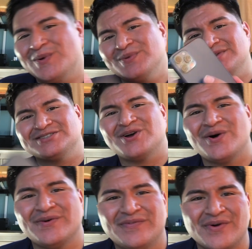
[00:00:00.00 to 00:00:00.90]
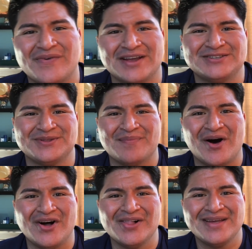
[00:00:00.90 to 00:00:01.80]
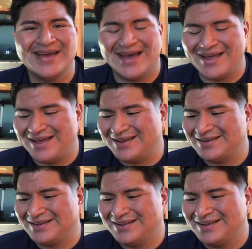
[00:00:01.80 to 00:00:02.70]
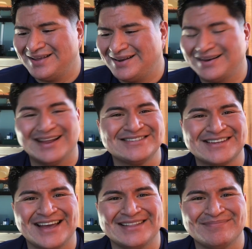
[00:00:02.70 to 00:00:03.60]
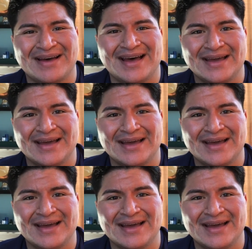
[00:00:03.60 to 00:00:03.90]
let's go for a ride to the mall and let's get my